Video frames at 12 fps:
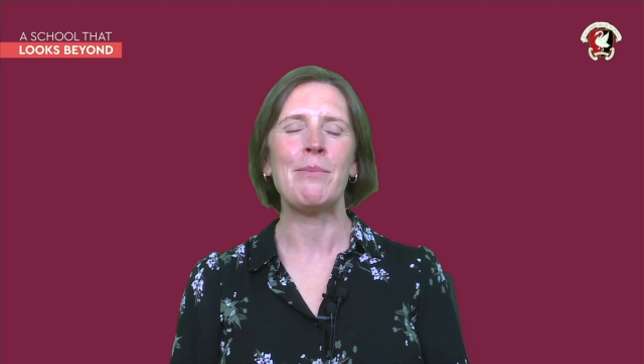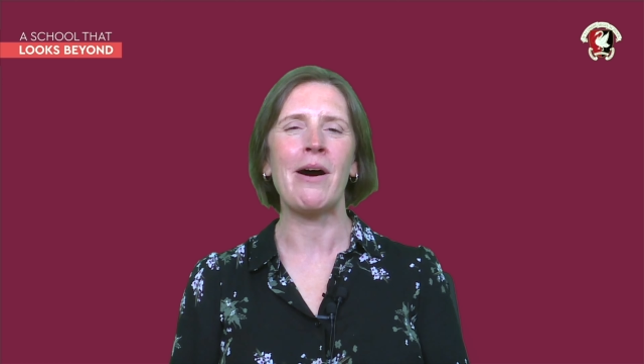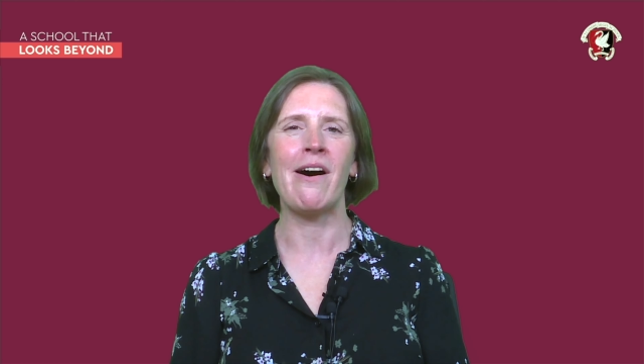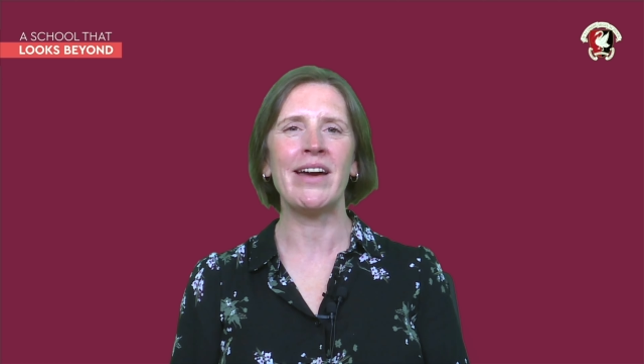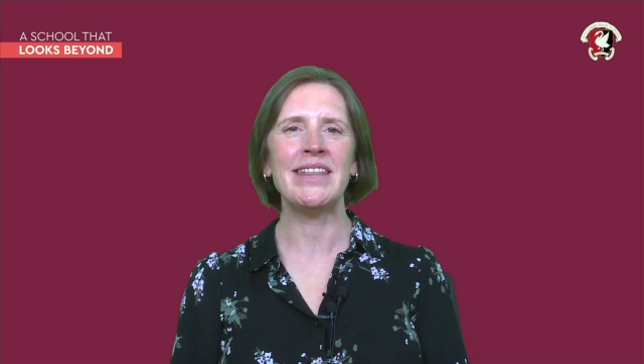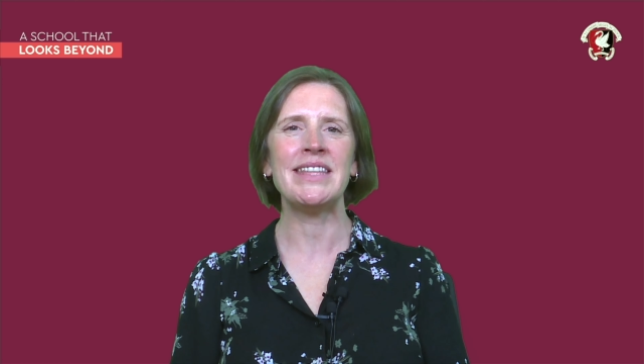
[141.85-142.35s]

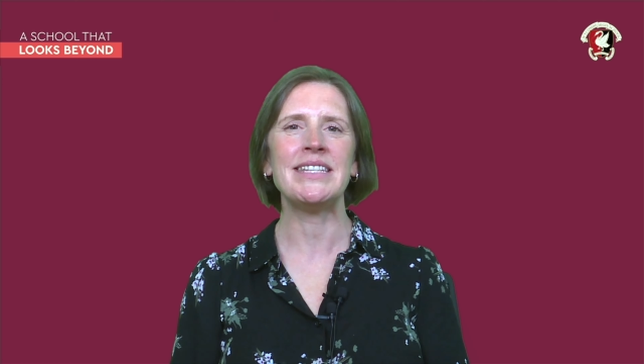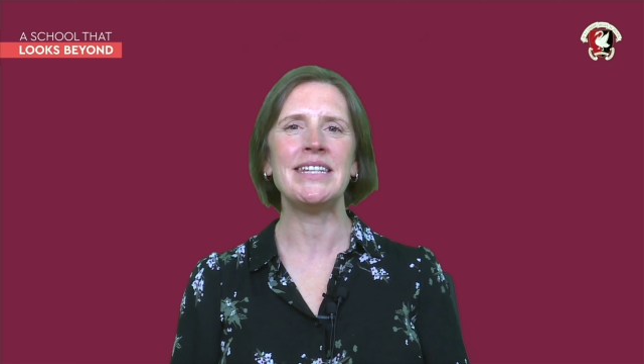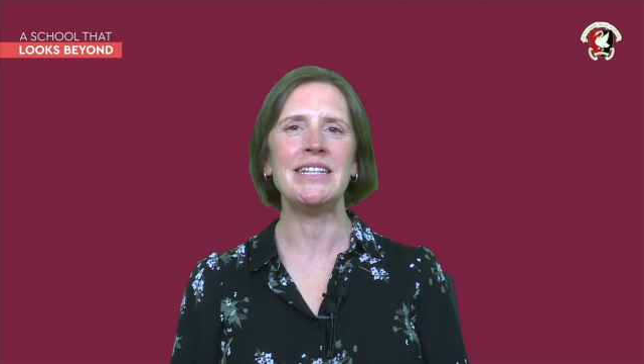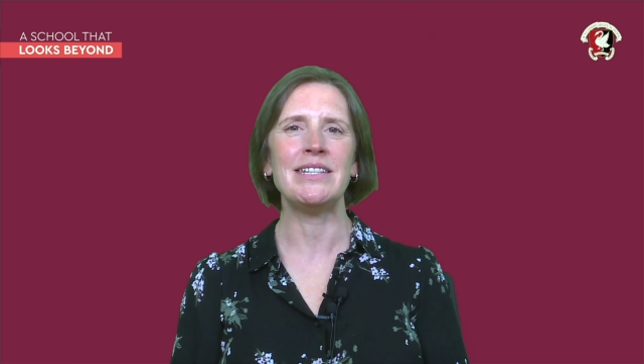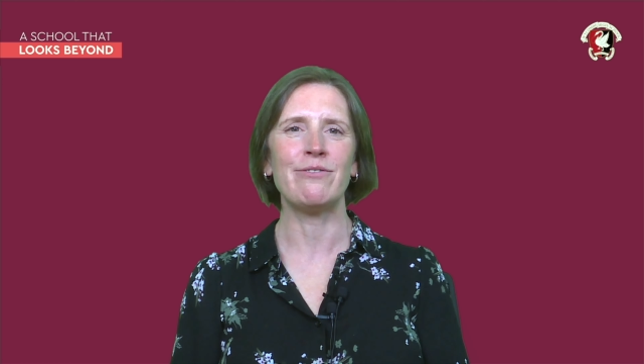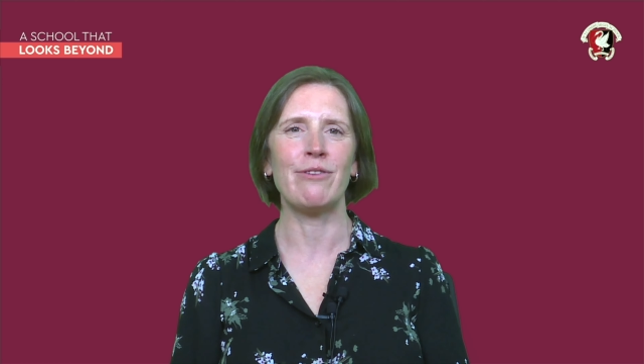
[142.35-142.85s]
behind the
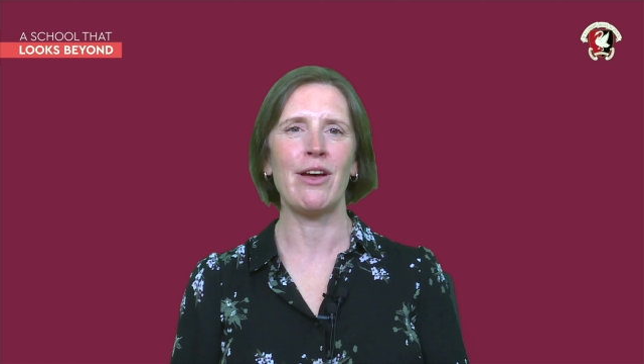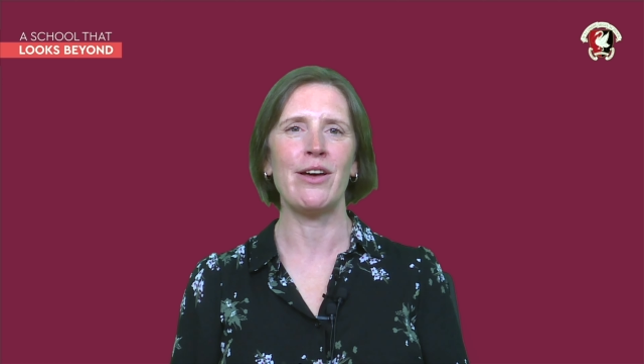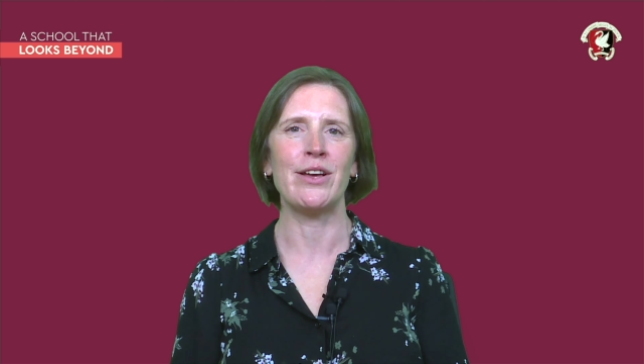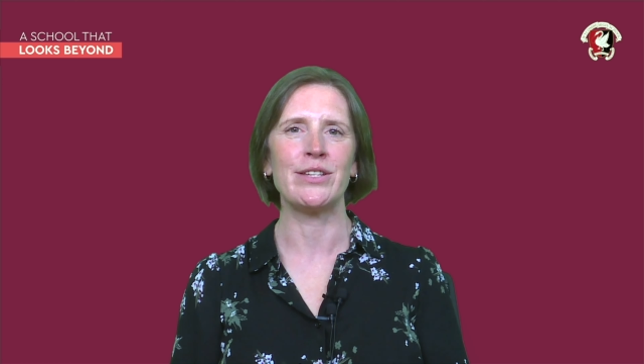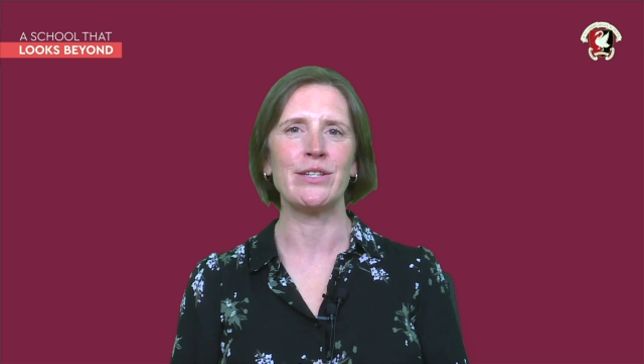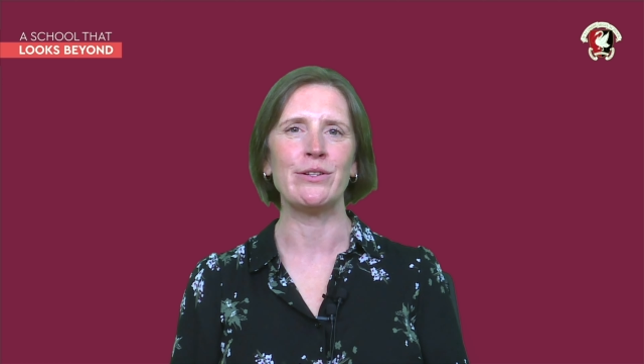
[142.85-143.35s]
scenes of
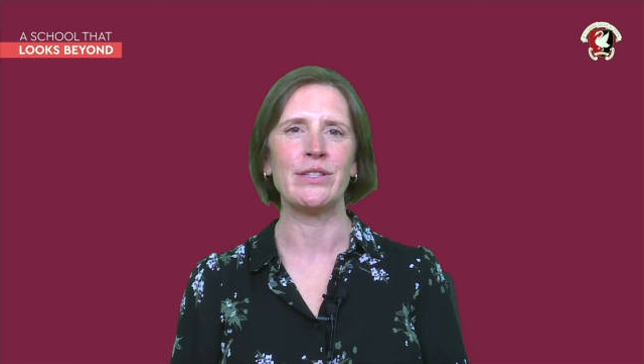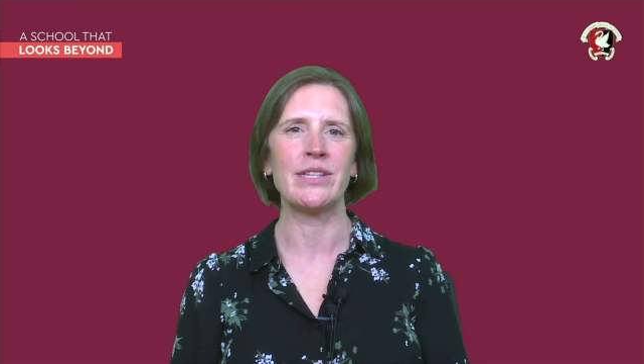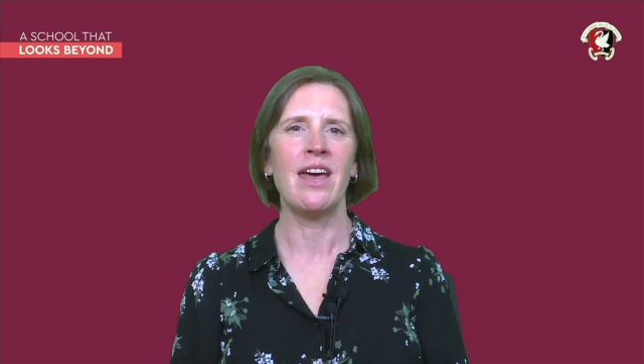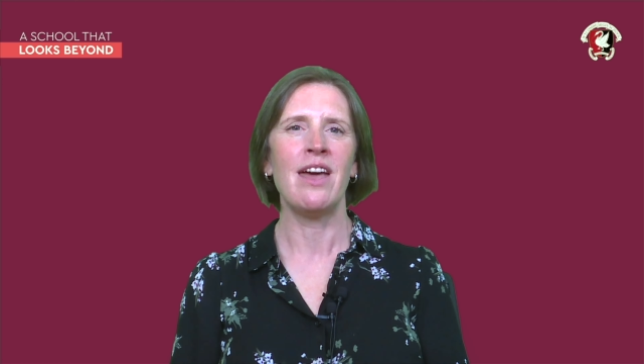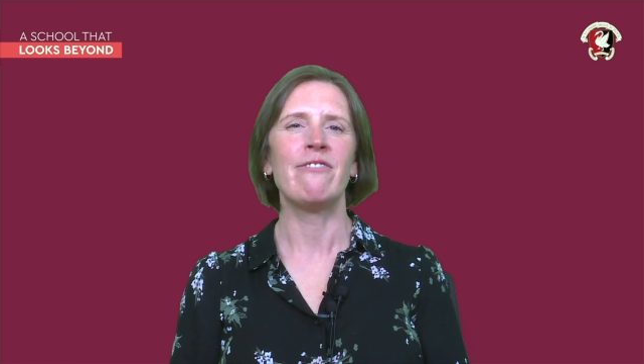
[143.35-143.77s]
rehearsals